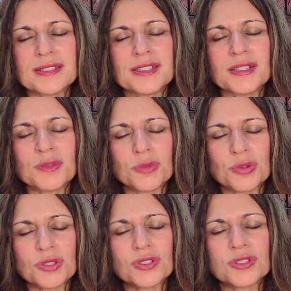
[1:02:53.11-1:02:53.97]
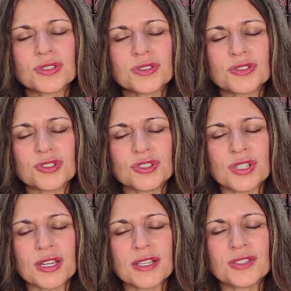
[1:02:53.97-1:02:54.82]
and it works
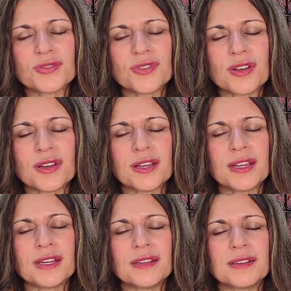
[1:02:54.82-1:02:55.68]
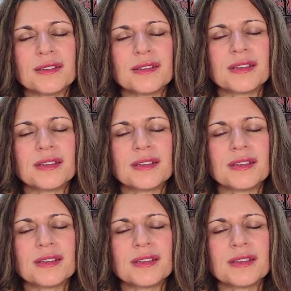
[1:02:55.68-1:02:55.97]
just fine,